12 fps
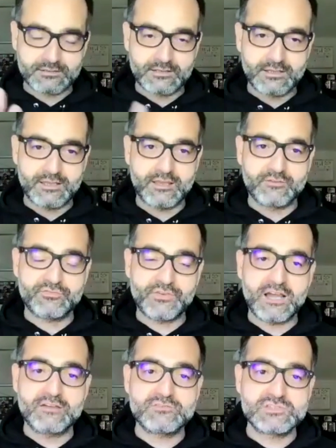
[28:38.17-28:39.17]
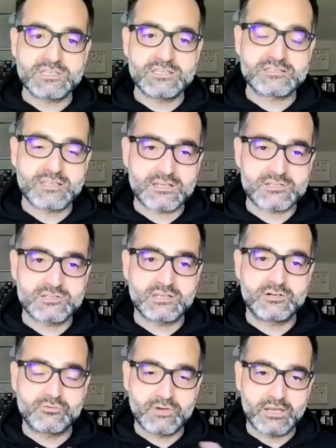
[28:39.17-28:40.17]
Yeah. And 5G is actually
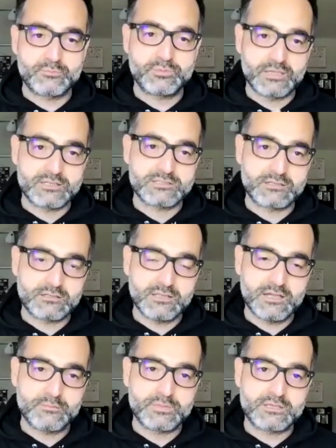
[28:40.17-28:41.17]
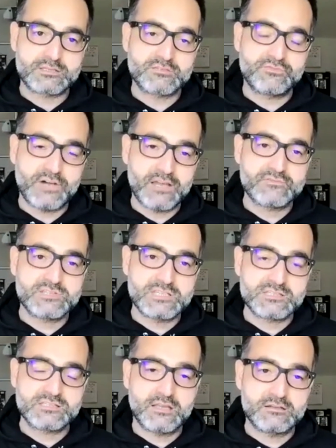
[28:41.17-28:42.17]
a great place to collide because the
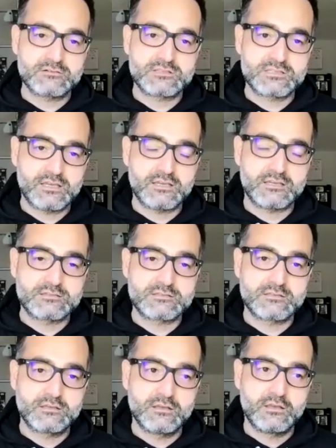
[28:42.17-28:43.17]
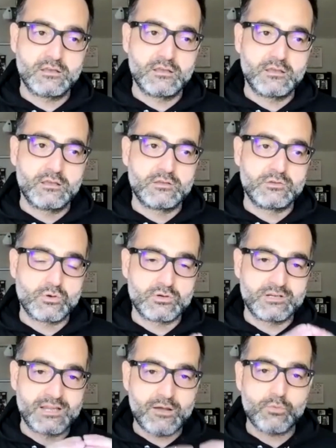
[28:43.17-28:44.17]
5G standard says your
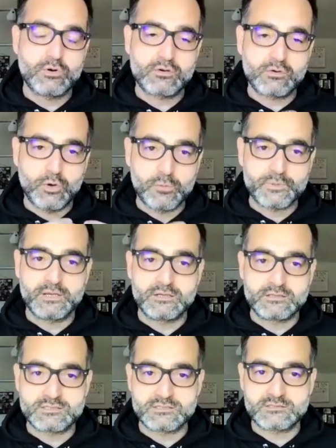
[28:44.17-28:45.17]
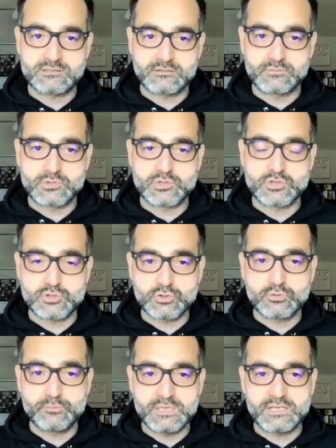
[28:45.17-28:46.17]
network operating system
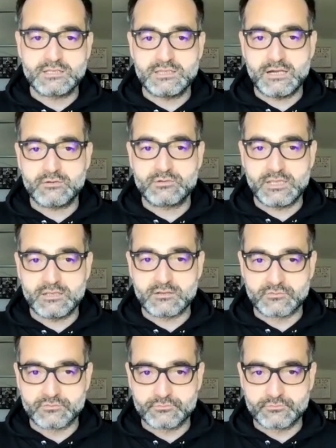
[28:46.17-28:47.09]
should be cloud native.